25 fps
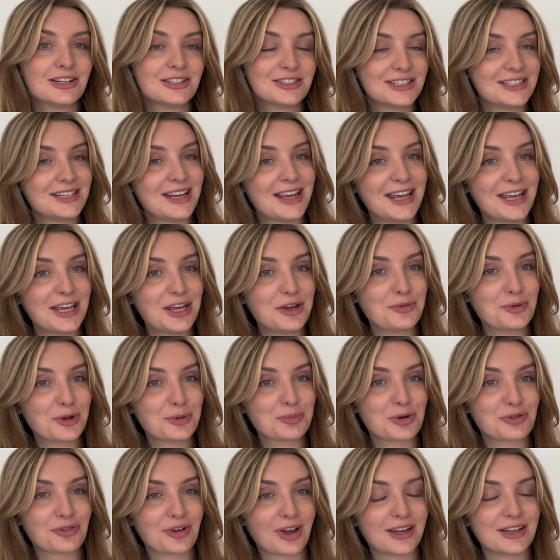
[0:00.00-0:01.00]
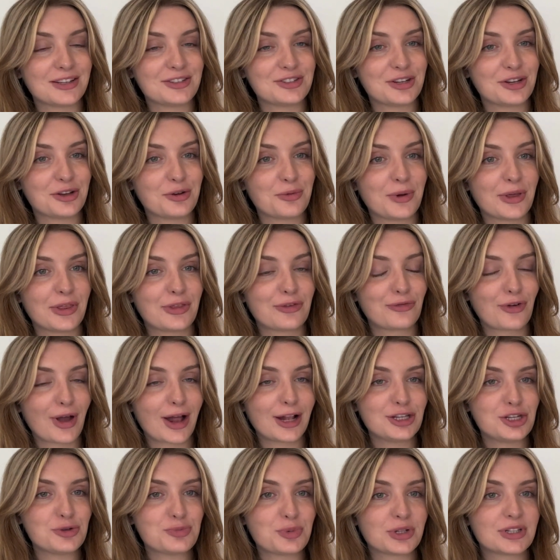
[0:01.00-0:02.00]
Today we'll provide you with
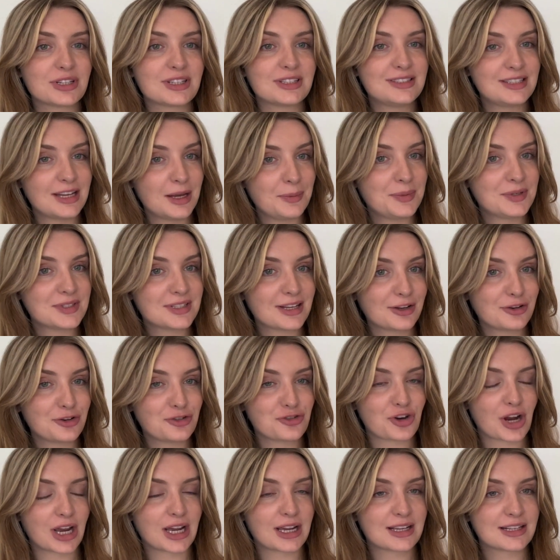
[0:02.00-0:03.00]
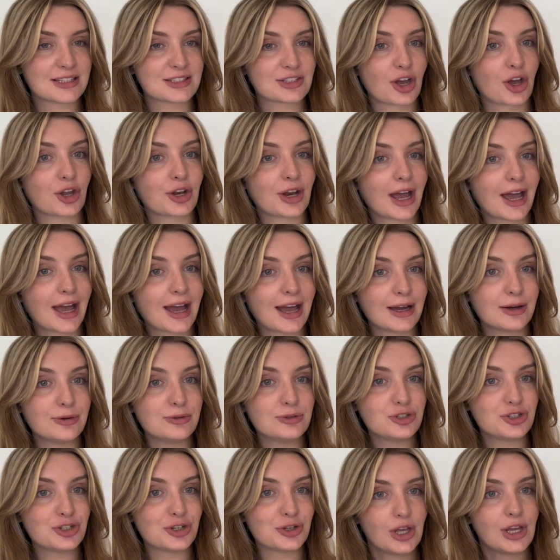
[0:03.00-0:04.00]
valuable tips and tricks on how
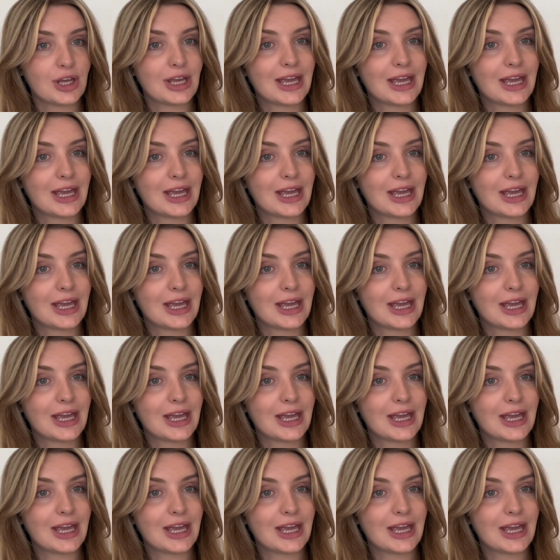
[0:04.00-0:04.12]
to